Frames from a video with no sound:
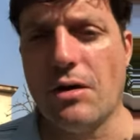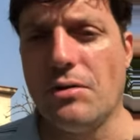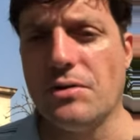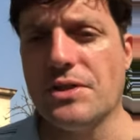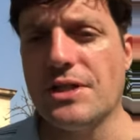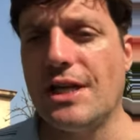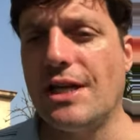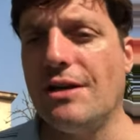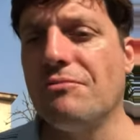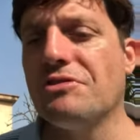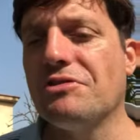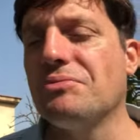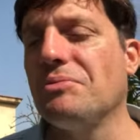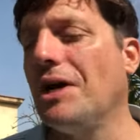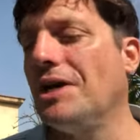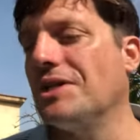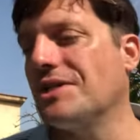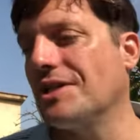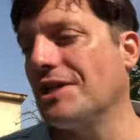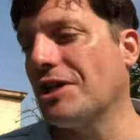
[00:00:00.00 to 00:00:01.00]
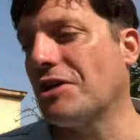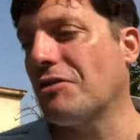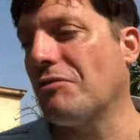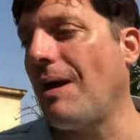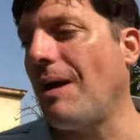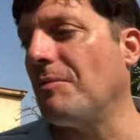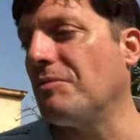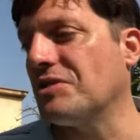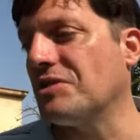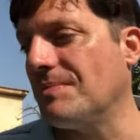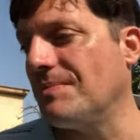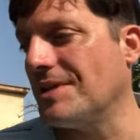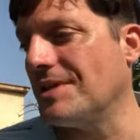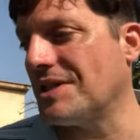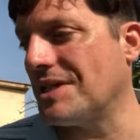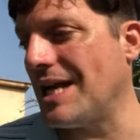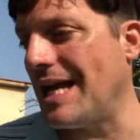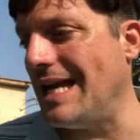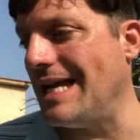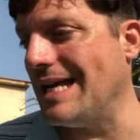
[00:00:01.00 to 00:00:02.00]
said it was worse than a crime; it was a
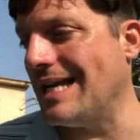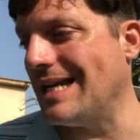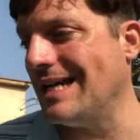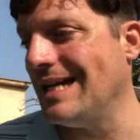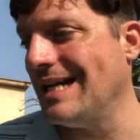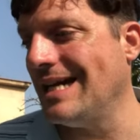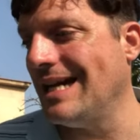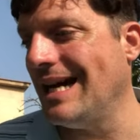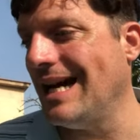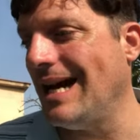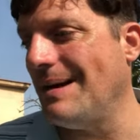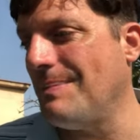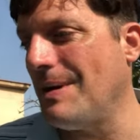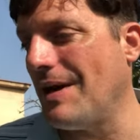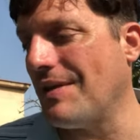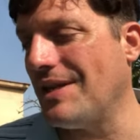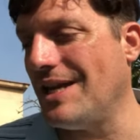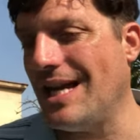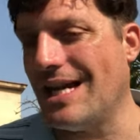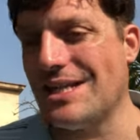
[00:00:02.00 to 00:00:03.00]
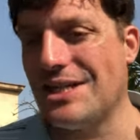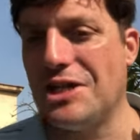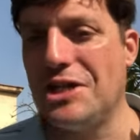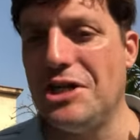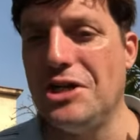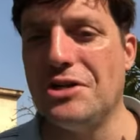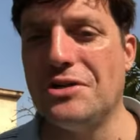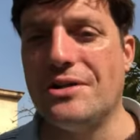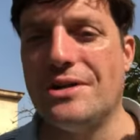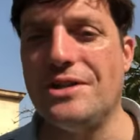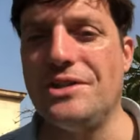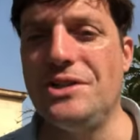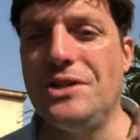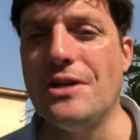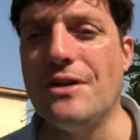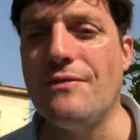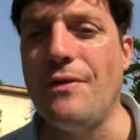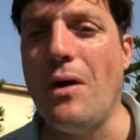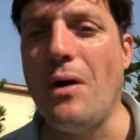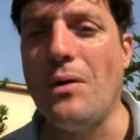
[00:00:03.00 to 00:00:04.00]
mistake. About the execution of the
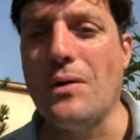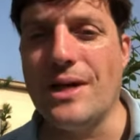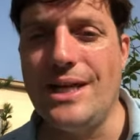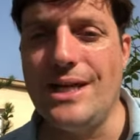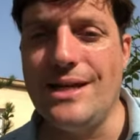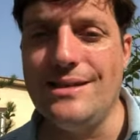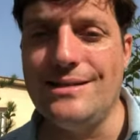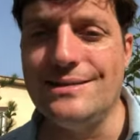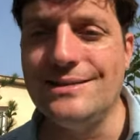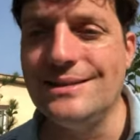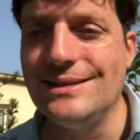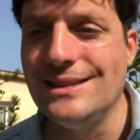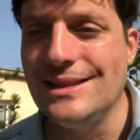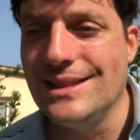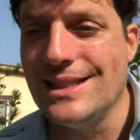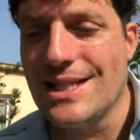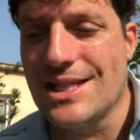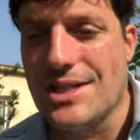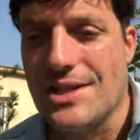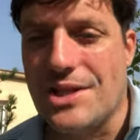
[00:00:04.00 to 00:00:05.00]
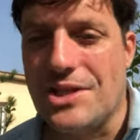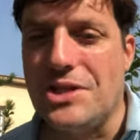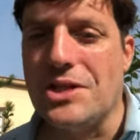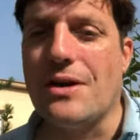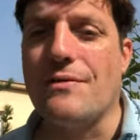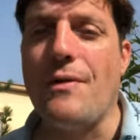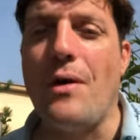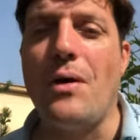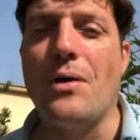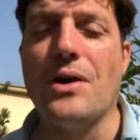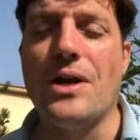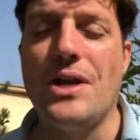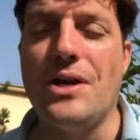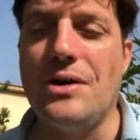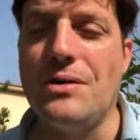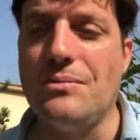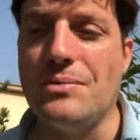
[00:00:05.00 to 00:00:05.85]
Duke of Enghien. So the Duke of Enghien